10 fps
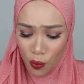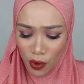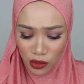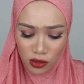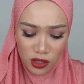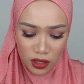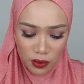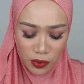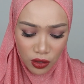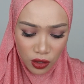why you say
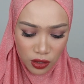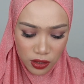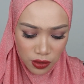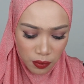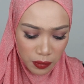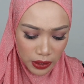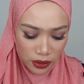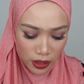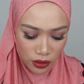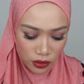lip gloss but
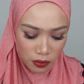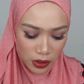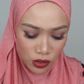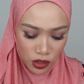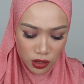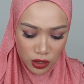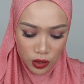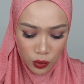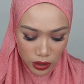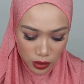then you mention
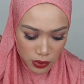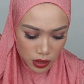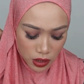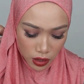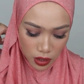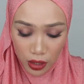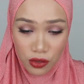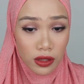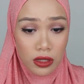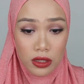liquid lipstick. I
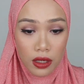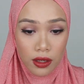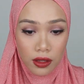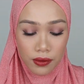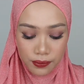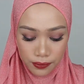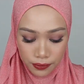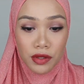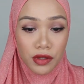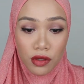don't understand that.
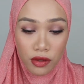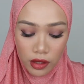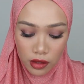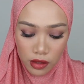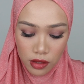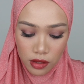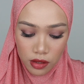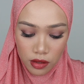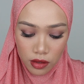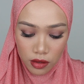But the good thing
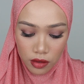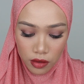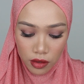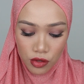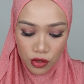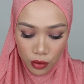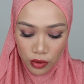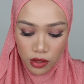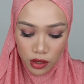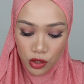is they're so
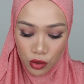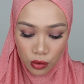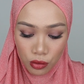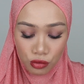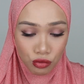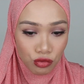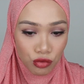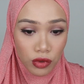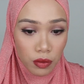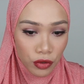easy to
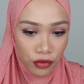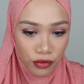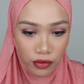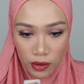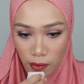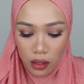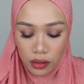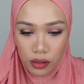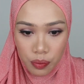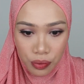remove. And
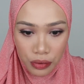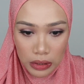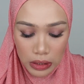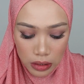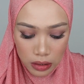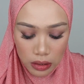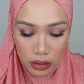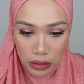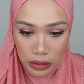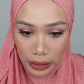it's pretty
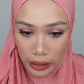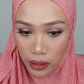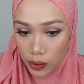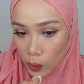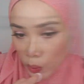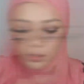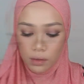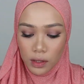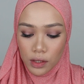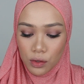stain.
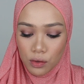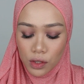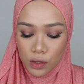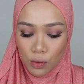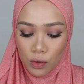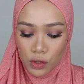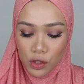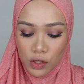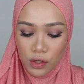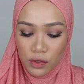Now let's do the
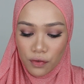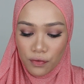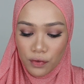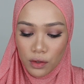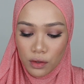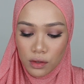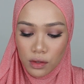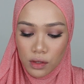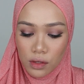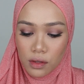swatches
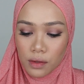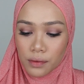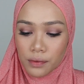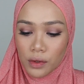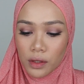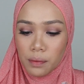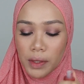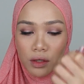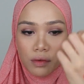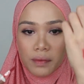first. At the
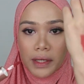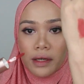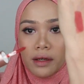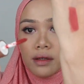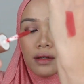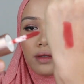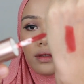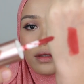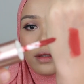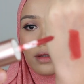back of my hand.